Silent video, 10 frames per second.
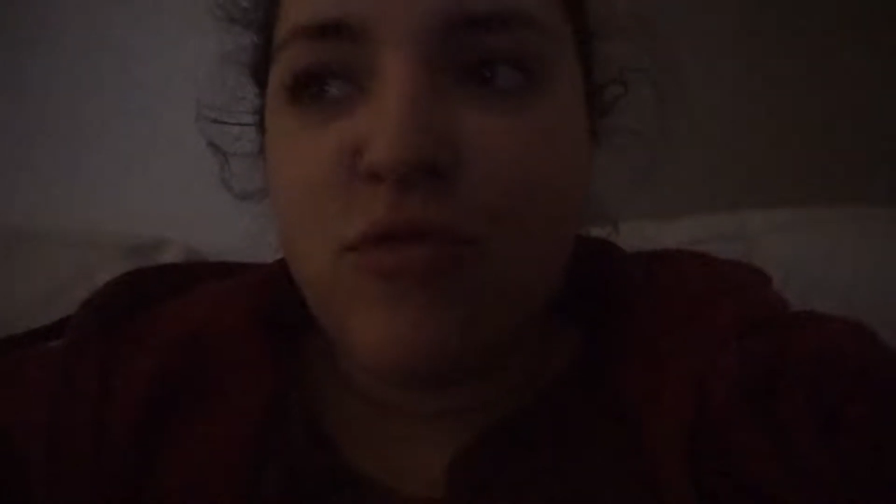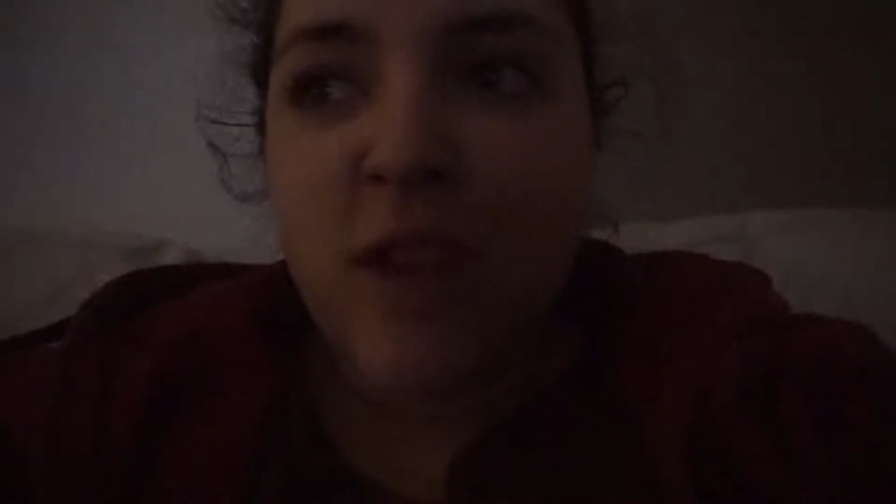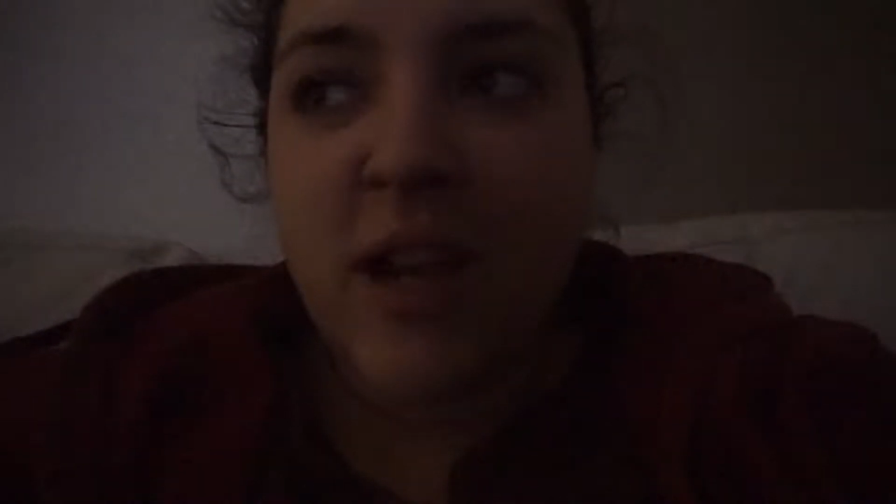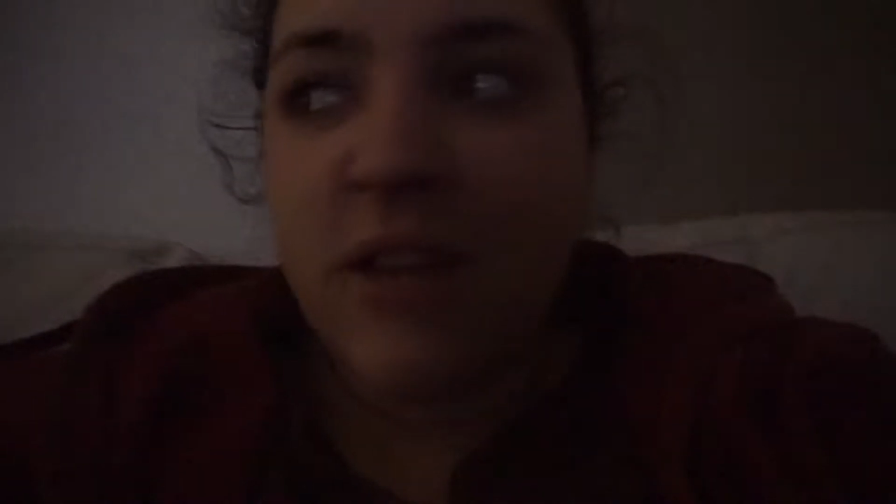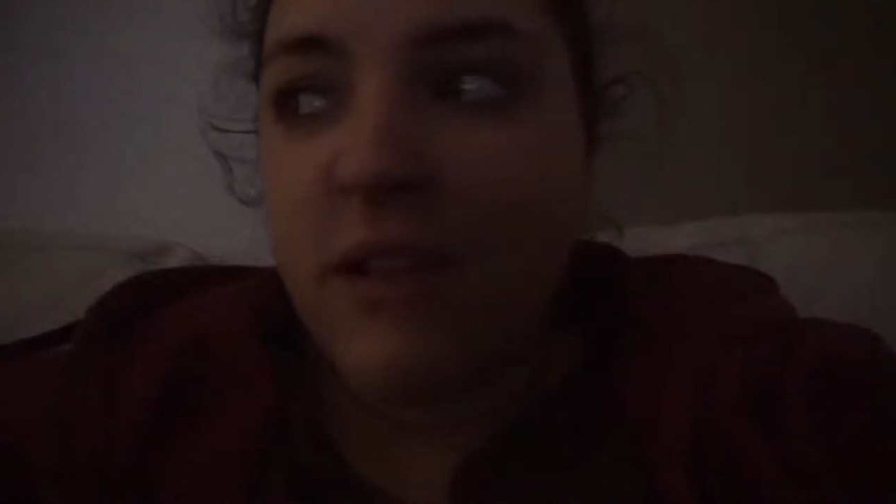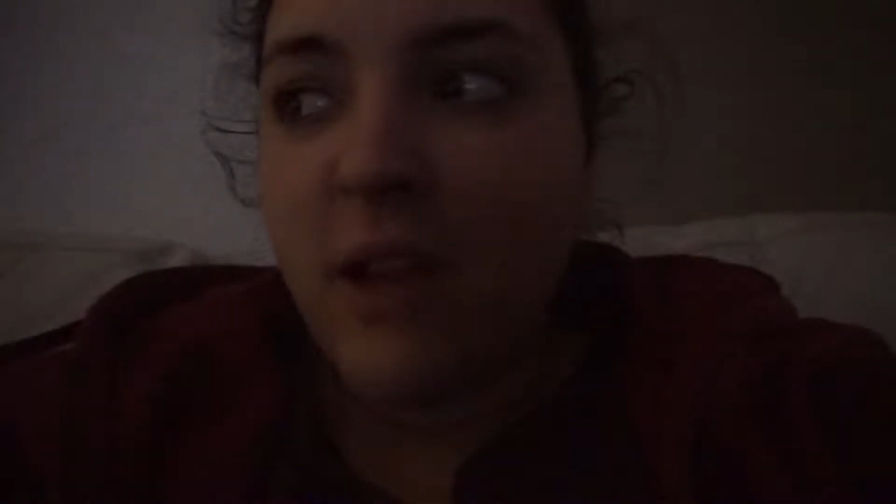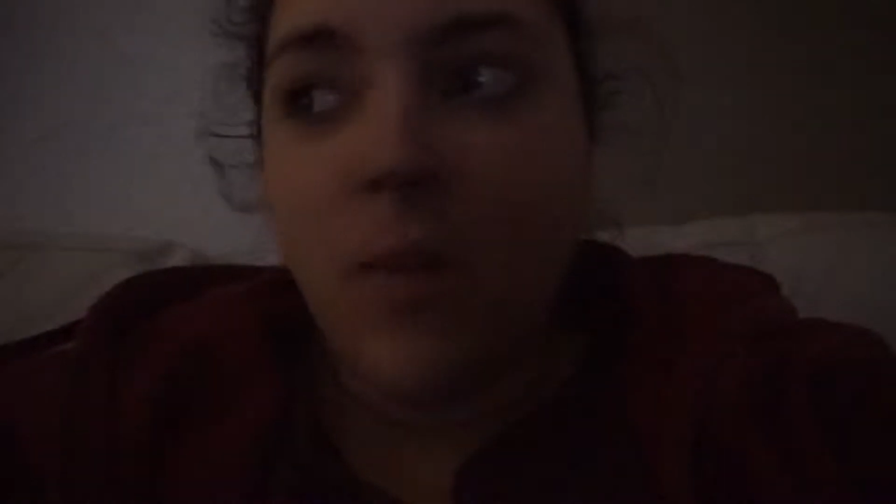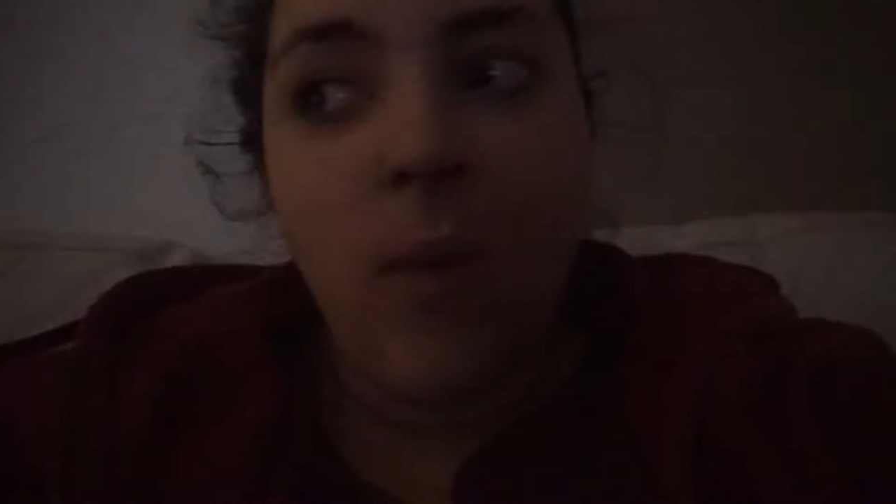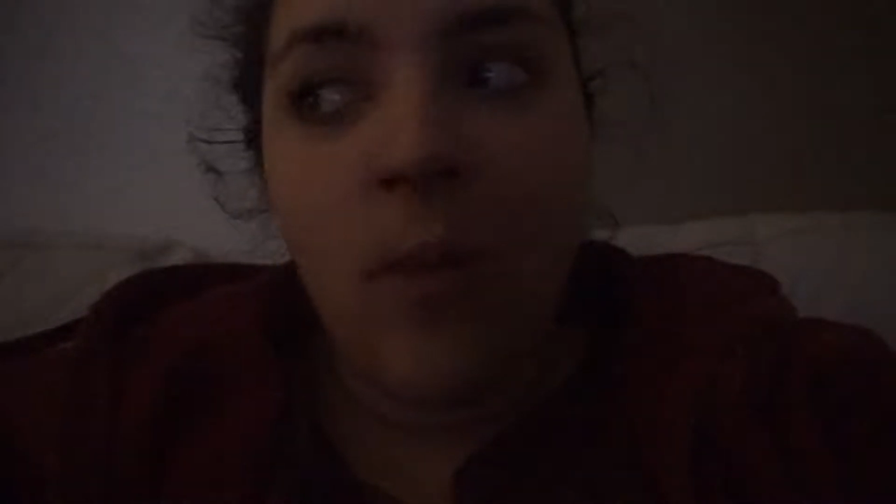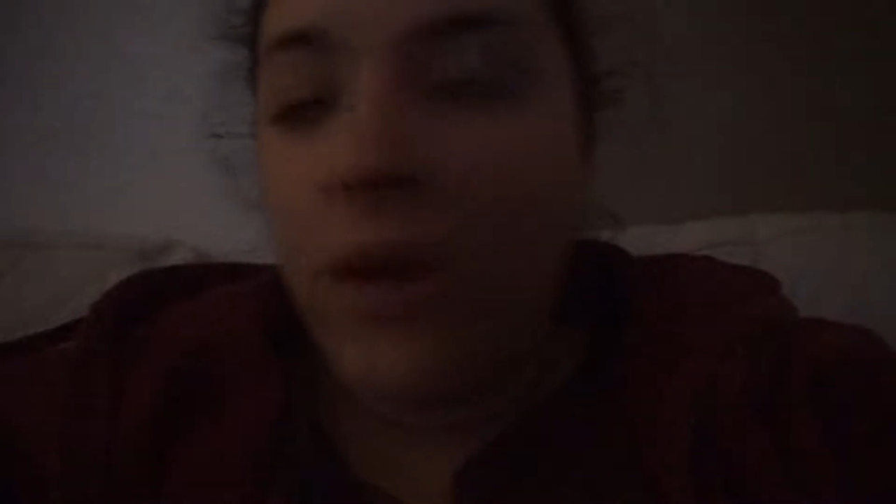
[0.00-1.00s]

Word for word: Really, really want